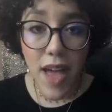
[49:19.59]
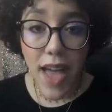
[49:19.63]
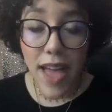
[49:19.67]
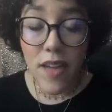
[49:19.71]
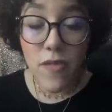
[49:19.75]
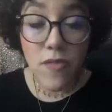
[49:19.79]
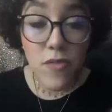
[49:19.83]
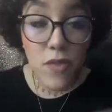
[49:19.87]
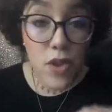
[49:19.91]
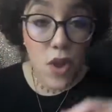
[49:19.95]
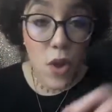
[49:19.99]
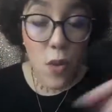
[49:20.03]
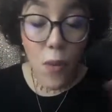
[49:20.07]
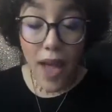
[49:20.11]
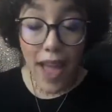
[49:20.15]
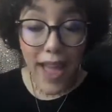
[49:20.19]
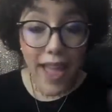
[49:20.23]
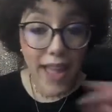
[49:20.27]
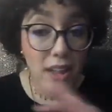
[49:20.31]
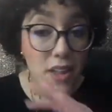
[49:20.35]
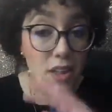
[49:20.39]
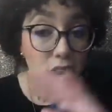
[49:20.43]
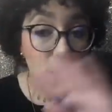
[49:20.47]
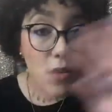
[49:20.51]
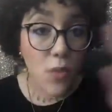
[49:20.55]
I
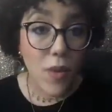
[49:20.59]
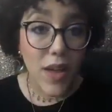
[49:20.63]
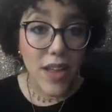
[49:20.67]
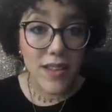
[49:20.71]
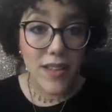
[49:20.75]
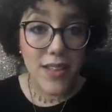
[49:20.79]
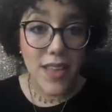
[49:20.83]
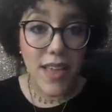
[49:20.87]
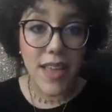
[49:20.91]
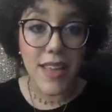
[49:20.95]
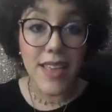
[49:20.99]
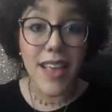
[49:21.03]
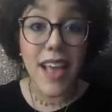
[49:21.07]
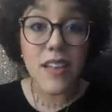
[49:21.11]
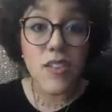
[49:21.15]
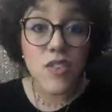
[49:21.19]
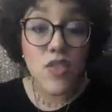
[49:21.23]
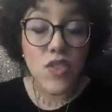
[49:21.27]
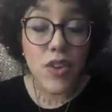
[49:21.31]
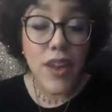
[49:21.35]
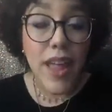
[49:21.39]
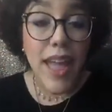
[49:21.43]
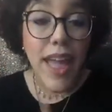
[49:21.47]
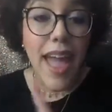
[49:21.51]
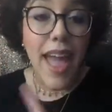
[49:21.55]
had no idea.
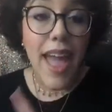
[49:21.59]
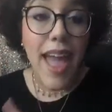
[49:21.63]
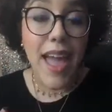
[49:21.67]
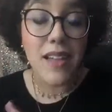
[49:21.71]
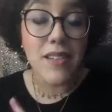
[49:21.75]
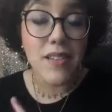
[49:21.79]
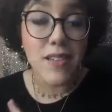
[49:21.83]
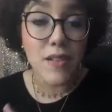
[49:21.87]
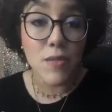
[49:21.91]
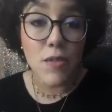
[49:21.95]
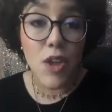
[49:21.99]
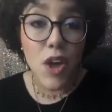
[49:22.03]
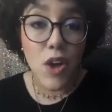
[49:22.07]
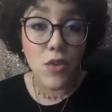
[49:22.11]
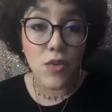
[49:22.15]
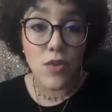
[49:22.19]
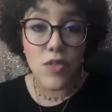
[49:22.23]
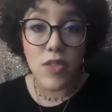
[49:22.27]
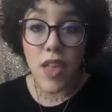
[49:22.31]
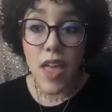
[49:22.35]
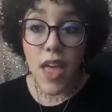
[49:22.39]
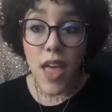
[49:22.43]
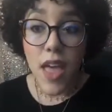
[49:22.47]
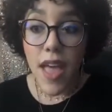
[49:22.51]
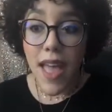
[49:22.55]
Yesterday, I had some
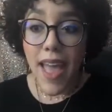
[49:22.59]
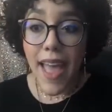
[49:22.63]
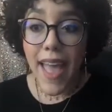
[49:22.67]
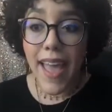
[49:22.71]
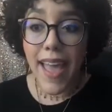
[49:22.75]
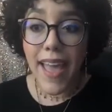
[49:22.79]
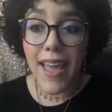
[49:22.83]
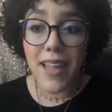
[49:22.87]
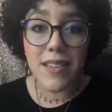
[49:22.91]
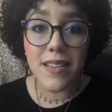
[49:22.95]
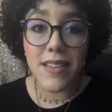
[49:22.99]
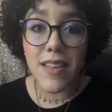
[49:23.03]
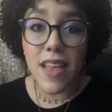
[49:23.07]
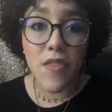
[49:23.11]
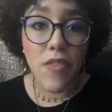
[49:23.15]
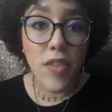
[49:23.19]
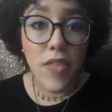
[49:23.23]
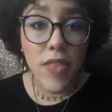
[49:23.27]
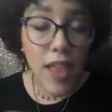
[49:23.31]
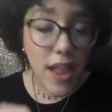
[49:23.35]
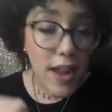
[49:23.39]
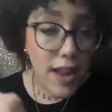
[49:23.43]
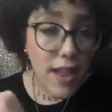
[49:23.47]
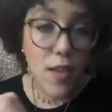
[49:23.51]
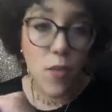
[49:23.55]
notes. And
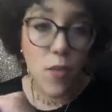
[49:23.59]
even then,